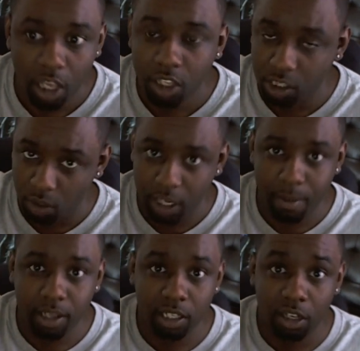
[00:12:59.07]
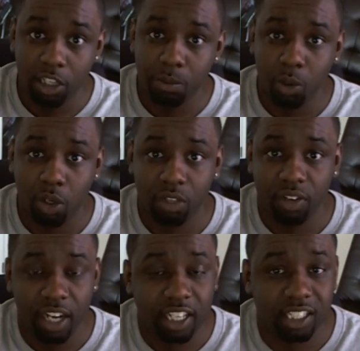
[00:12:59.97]
Sony came out and said they're going to support it for
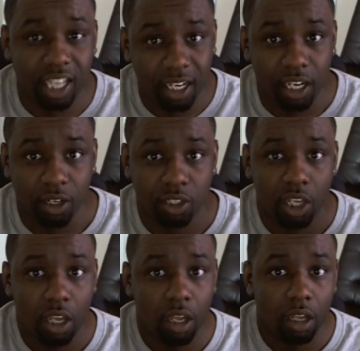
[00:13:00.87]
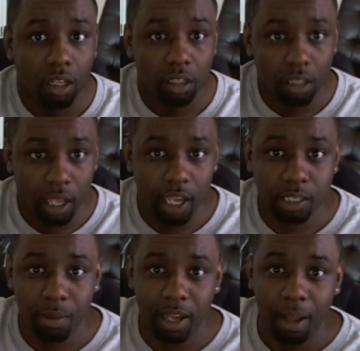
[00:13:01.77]
the next 10 years. The
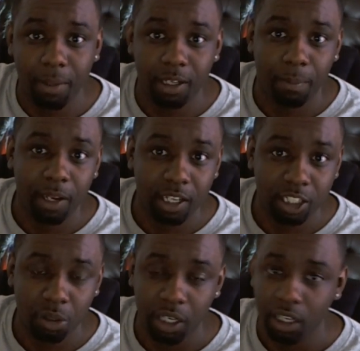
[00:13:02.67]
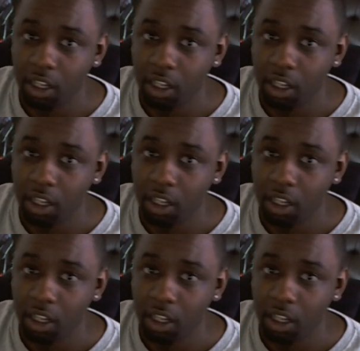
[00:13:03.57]
PS3.